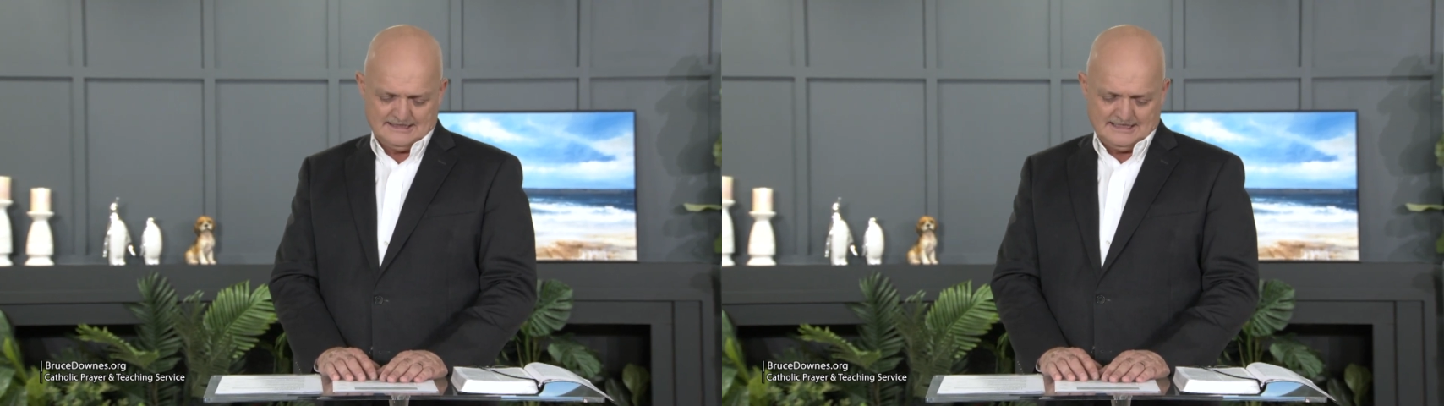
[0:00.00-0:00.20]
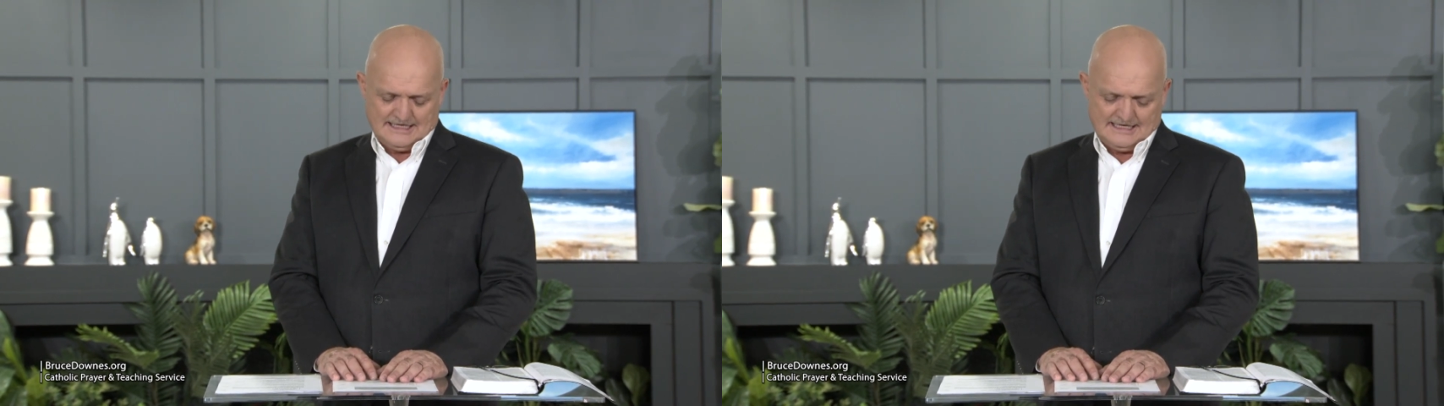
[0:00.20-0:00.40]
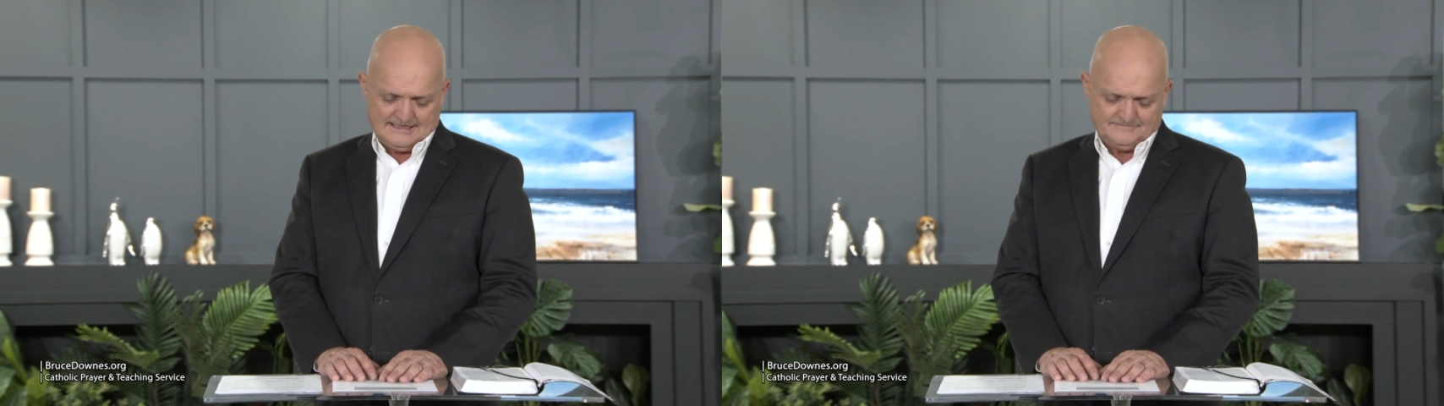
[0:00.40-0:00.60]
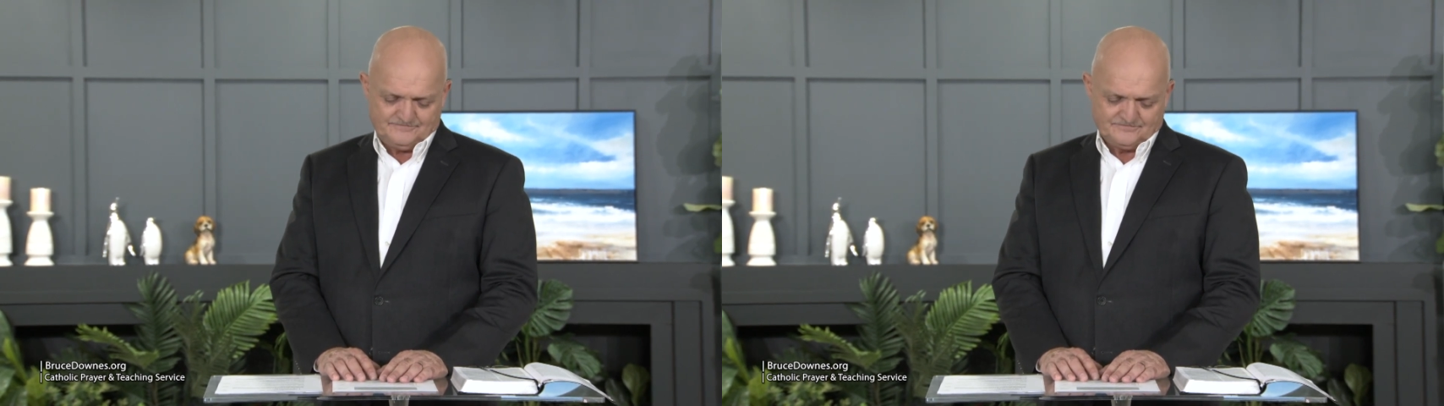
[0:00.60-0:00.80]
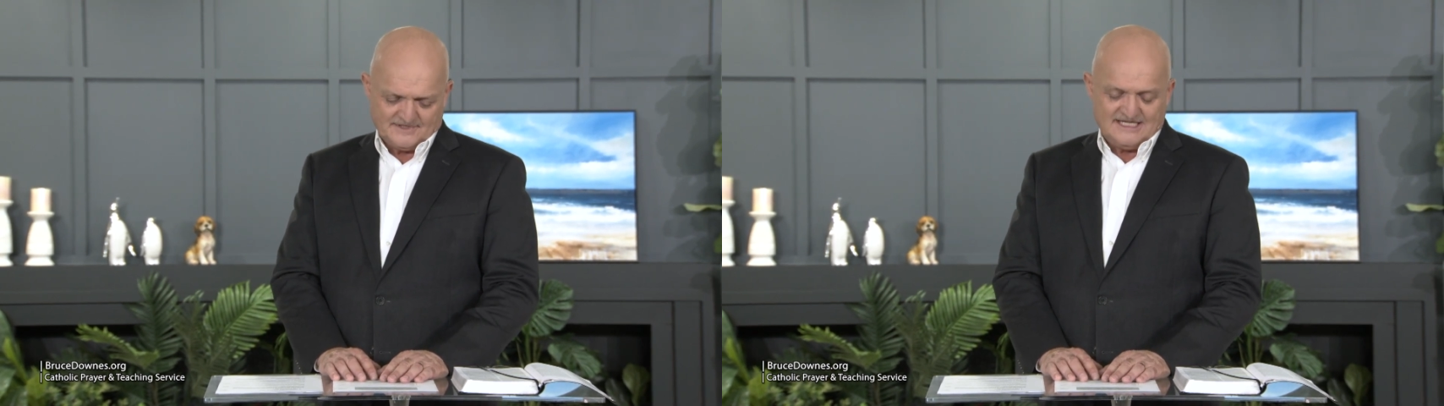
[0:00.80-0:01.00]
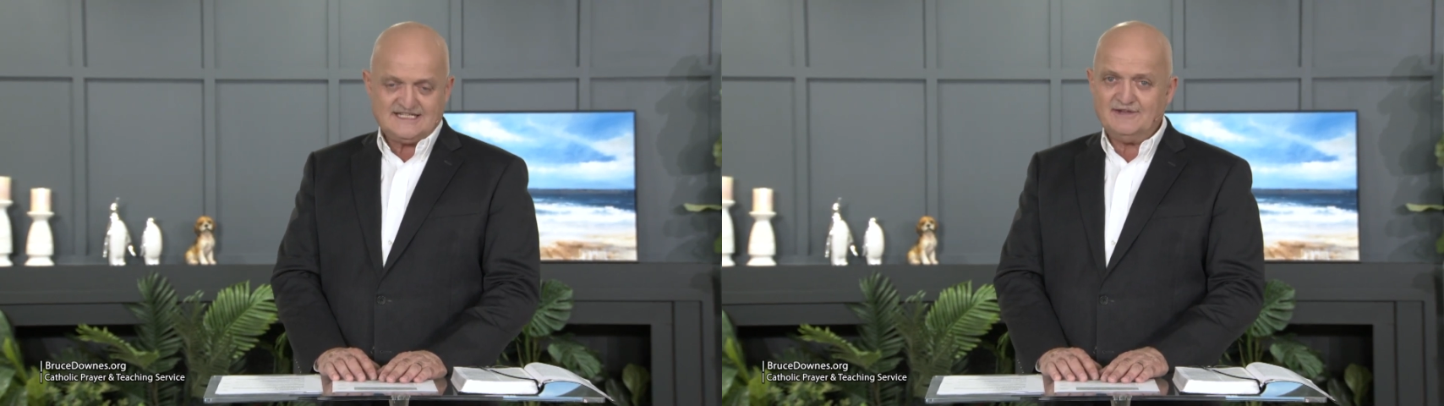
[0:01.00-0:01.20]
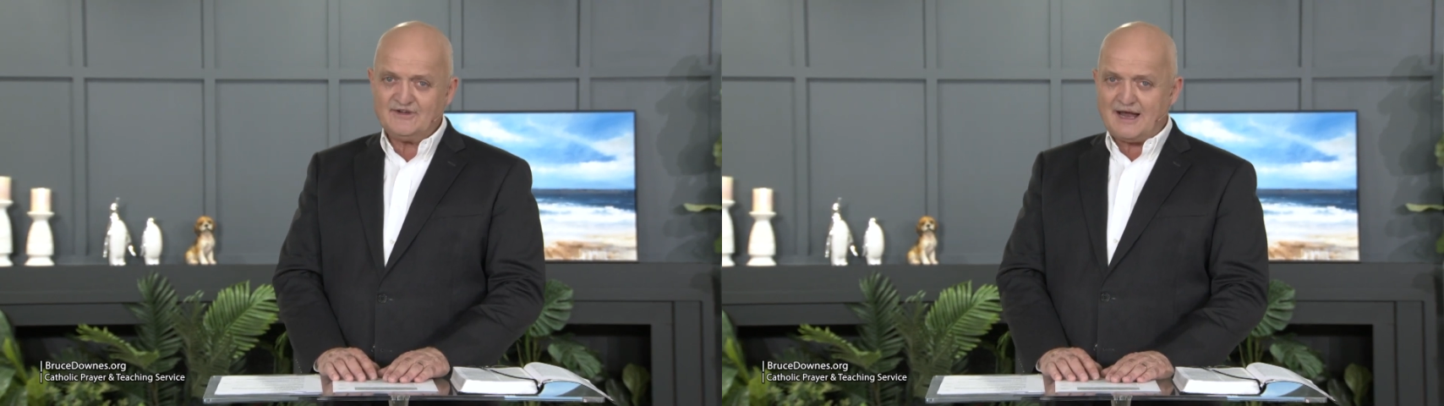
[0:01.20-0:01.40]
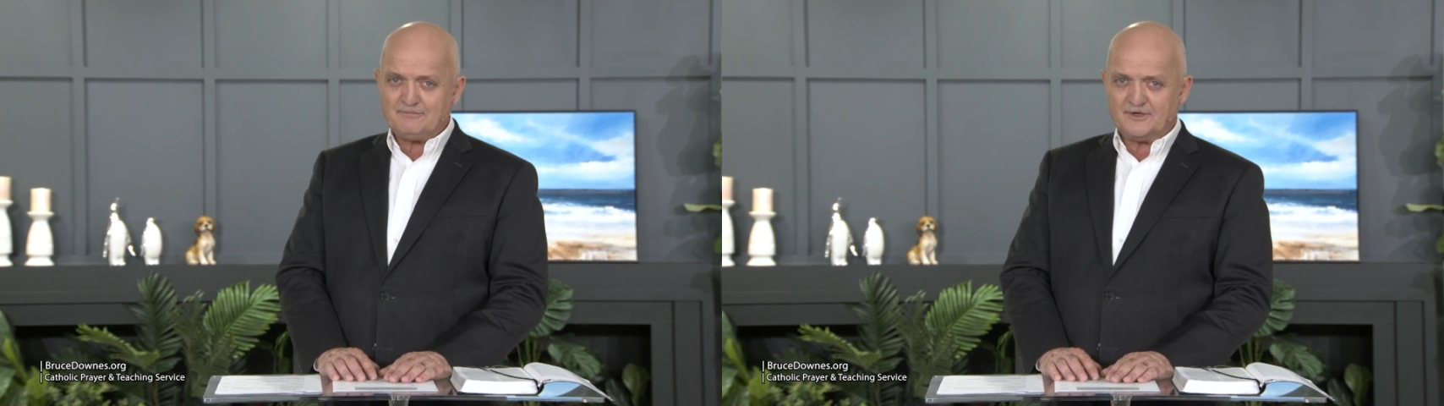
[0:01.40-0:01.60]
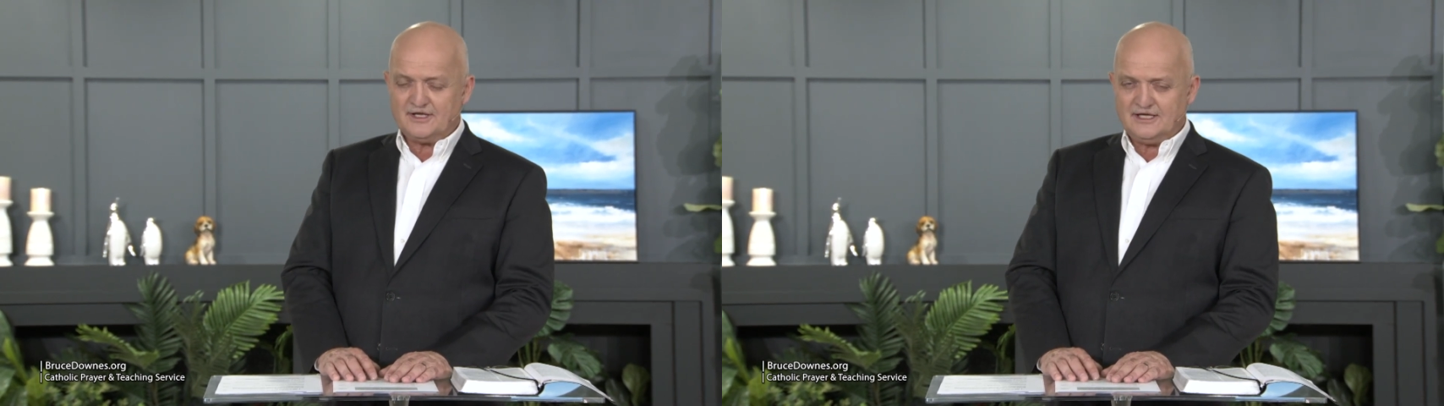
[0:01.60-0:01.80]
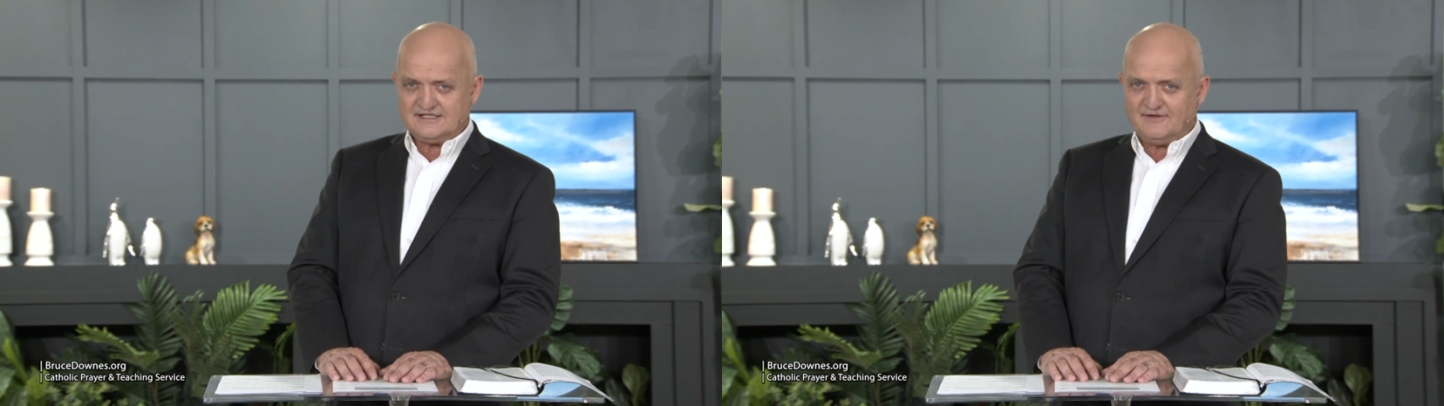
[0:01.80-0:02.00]
Um, he's given up.
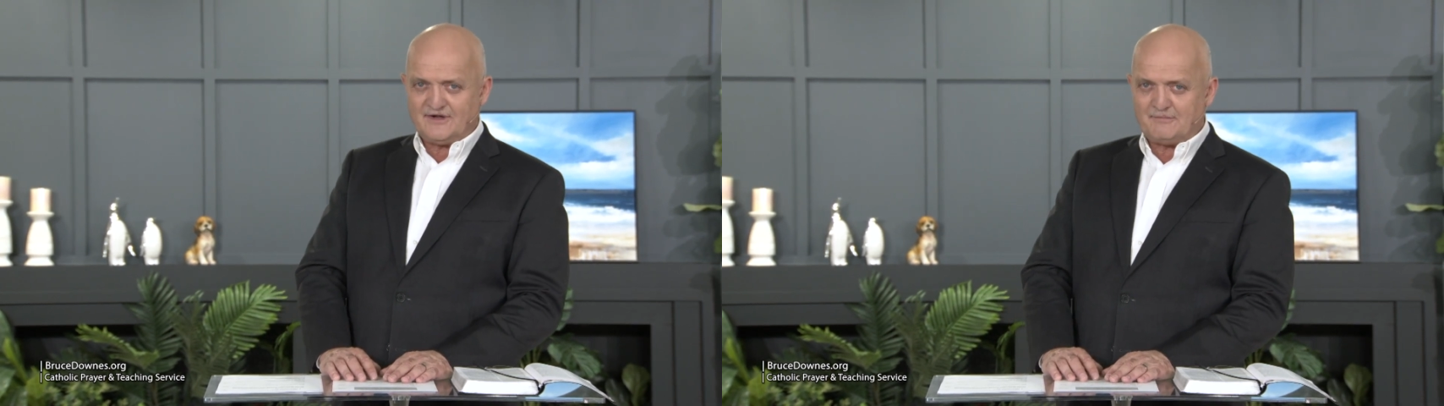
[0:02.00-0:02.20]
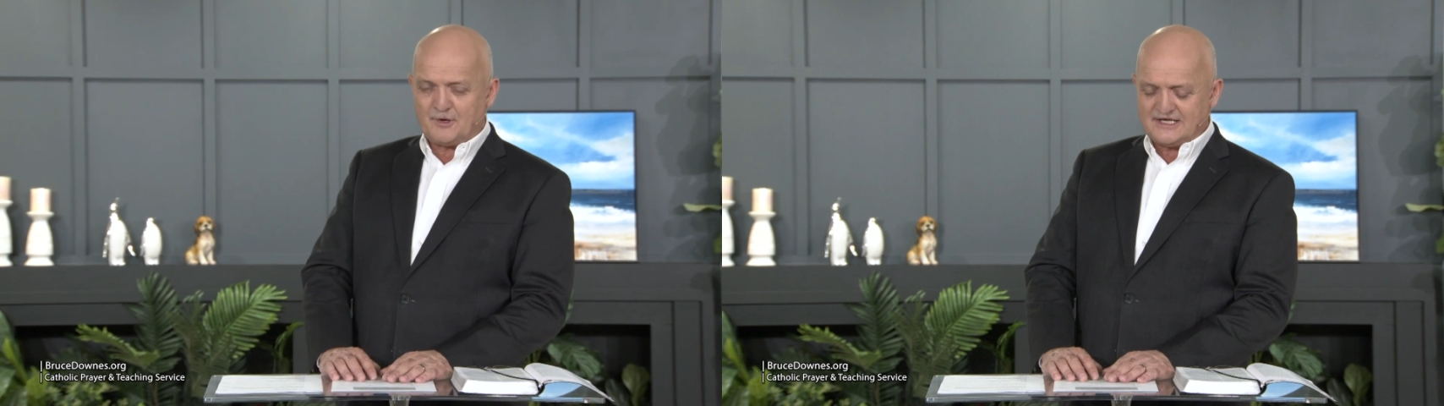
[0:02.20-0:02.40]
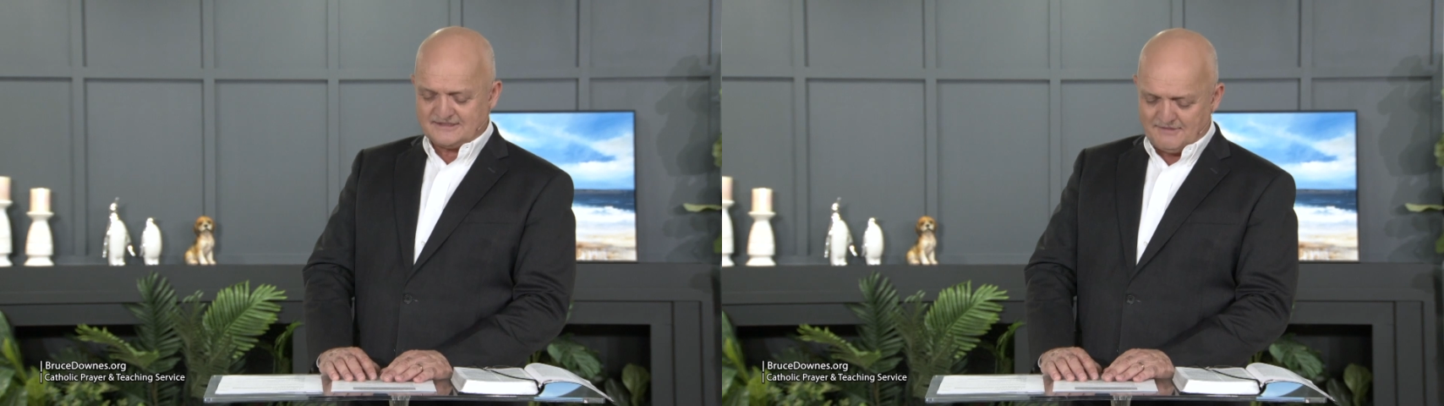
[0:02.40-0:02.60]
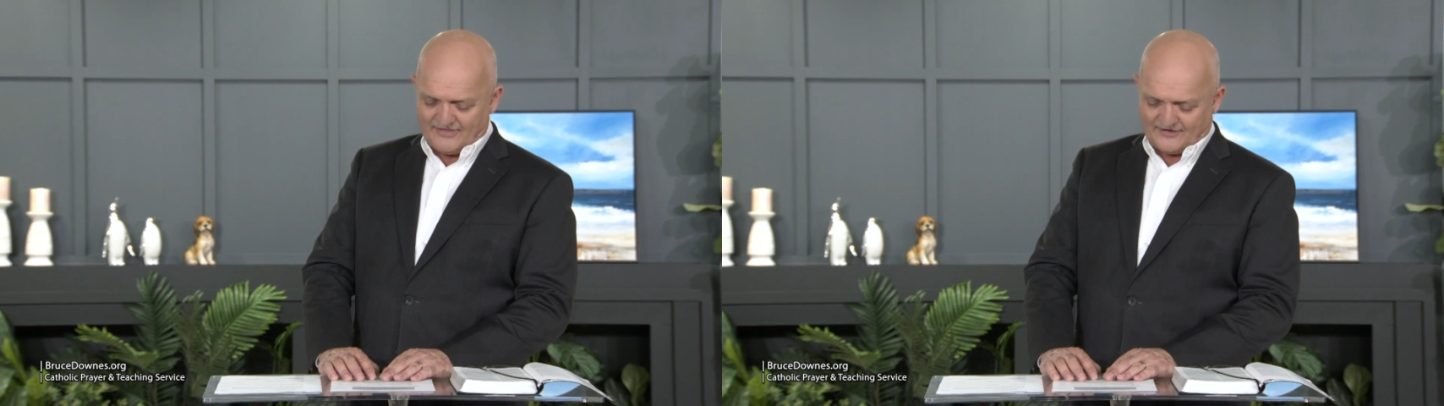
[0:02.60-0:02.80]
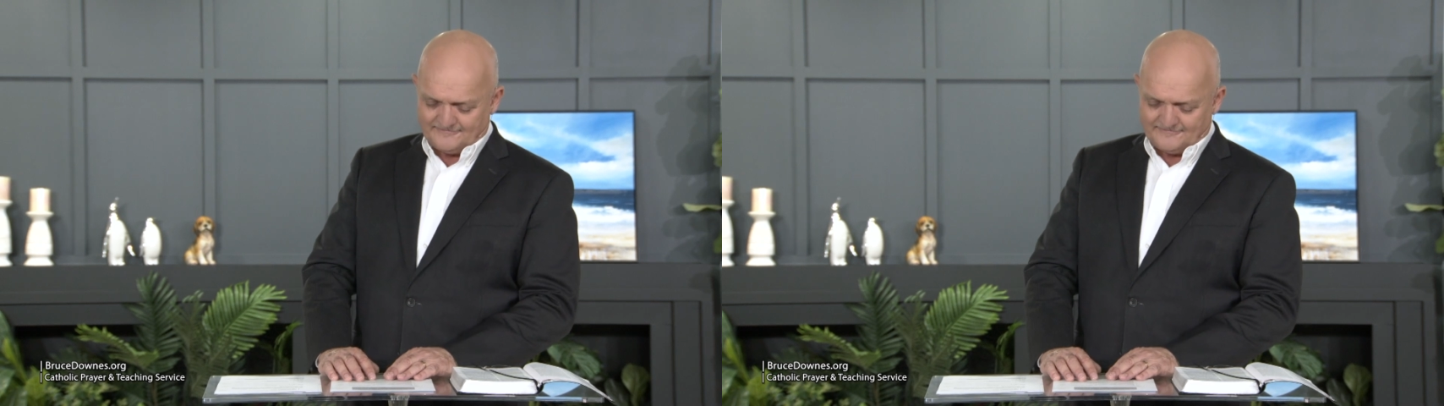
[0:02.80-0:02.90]
He's given up by his mother.